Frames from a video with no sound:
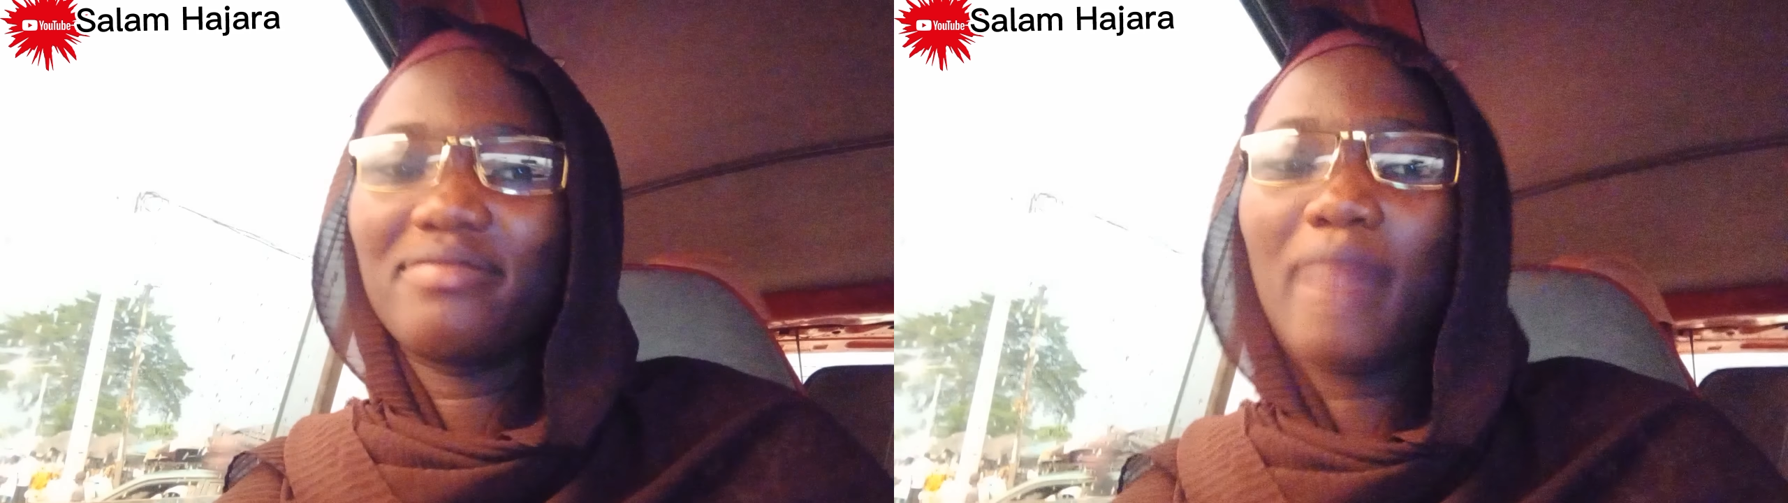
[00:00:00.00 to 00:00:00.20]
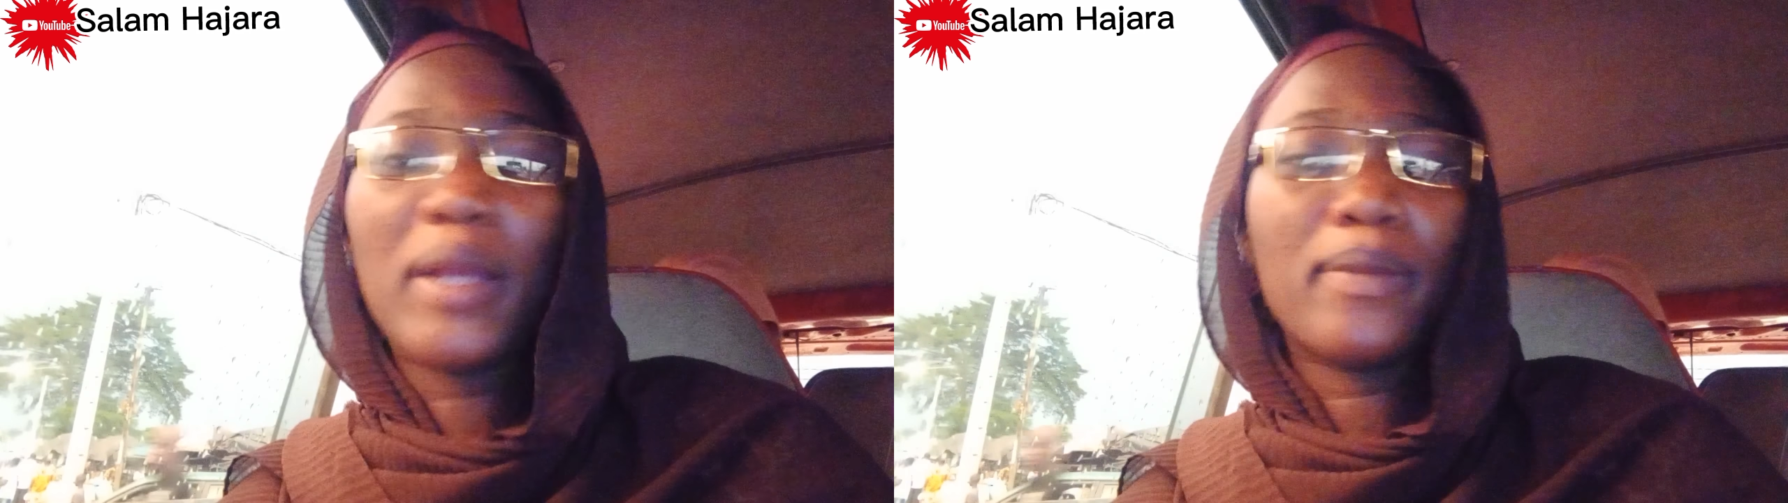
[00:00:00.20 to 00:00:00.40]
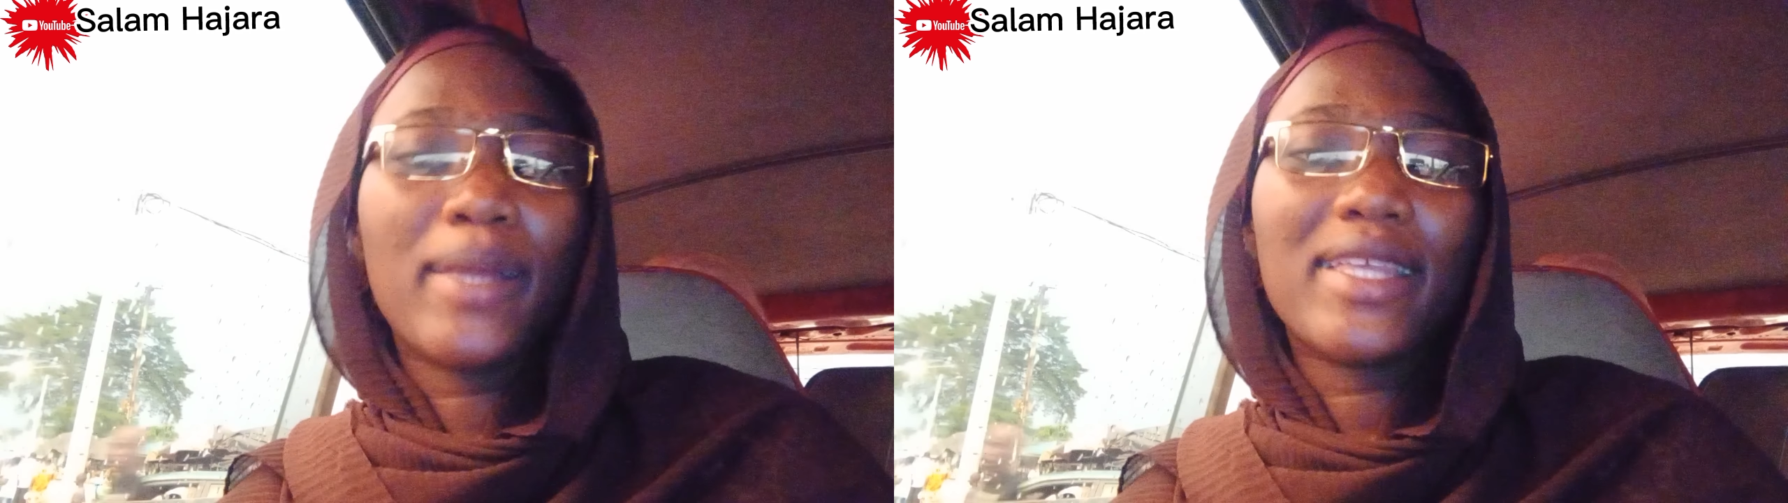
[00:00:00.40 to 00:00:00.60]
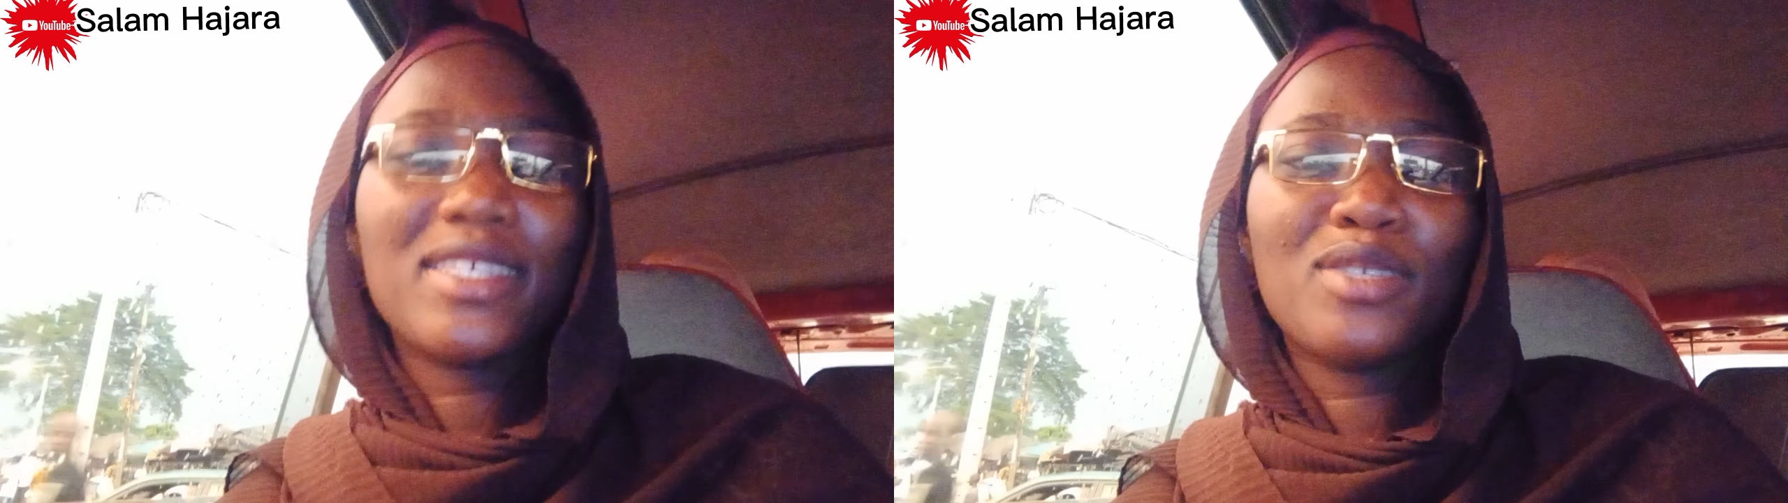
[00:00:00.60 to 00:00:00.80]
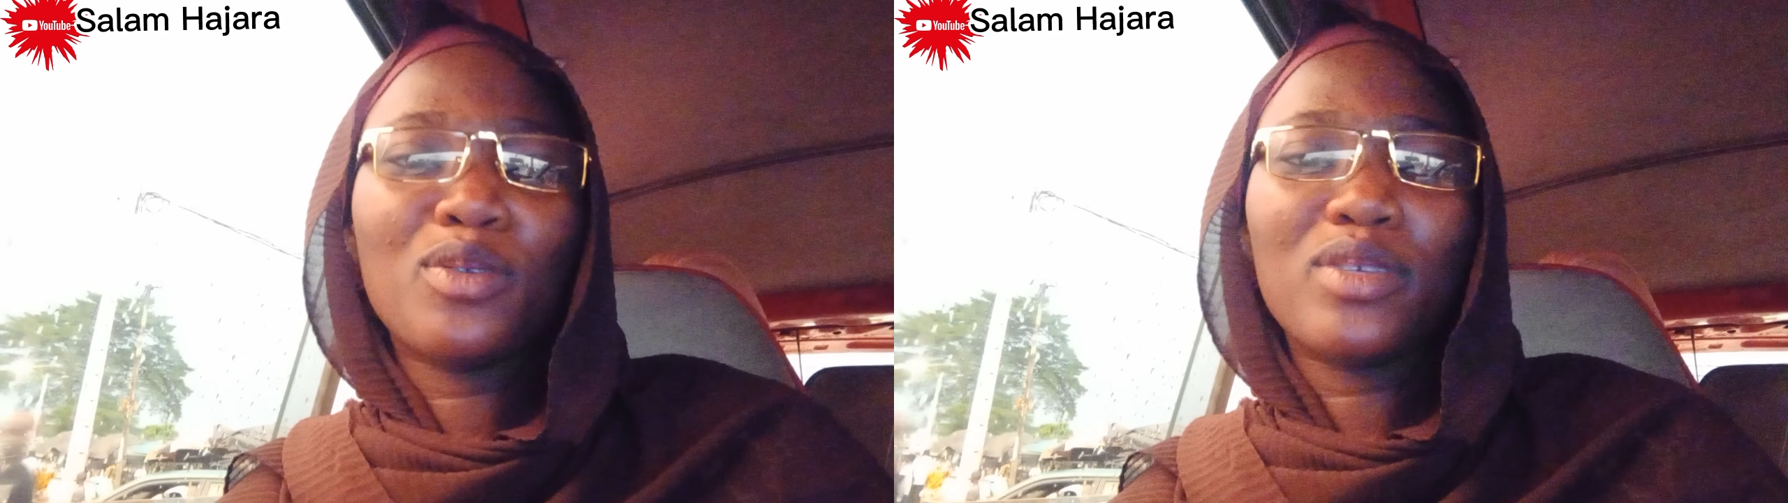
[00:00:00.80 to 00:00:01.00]
My
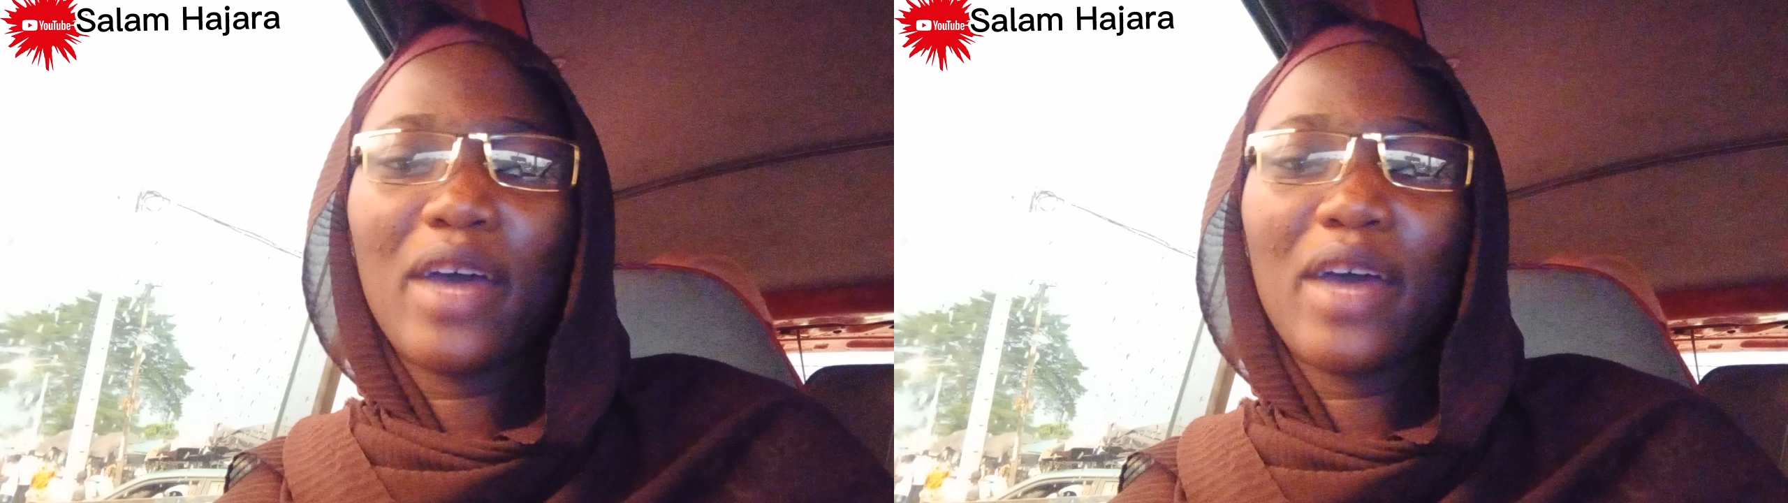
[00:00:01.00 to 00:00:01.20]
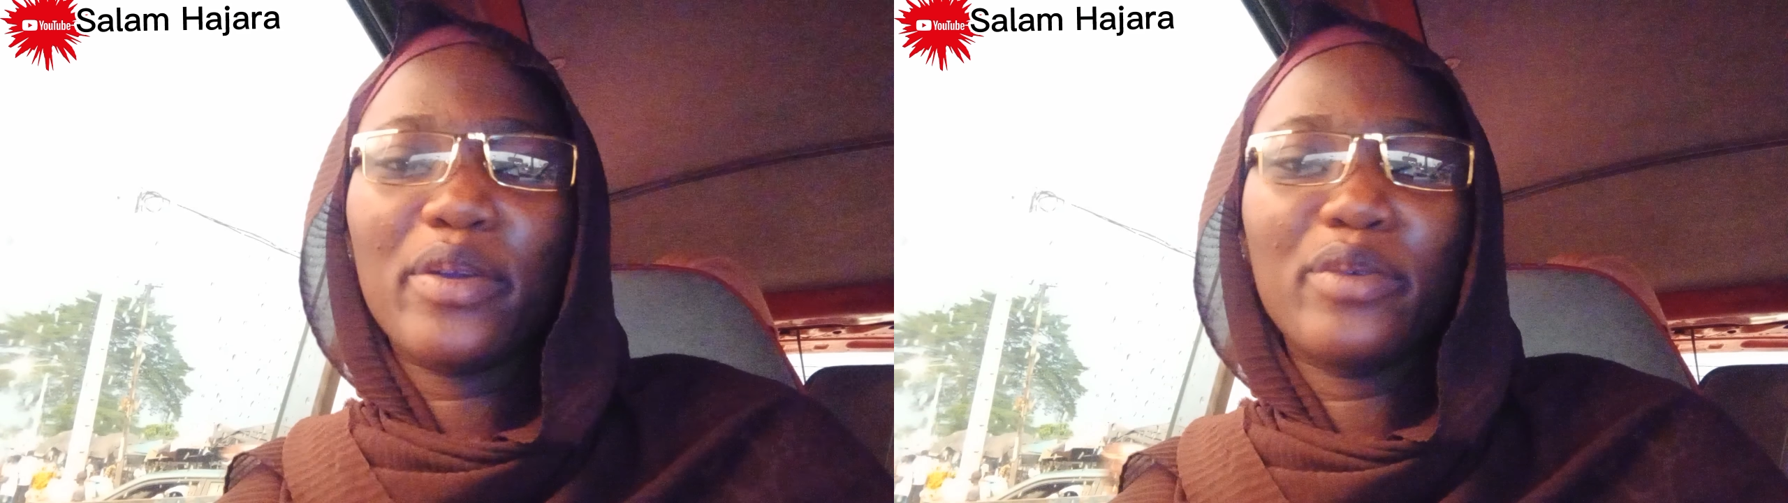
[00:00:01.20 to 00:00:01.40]
mathematics is not very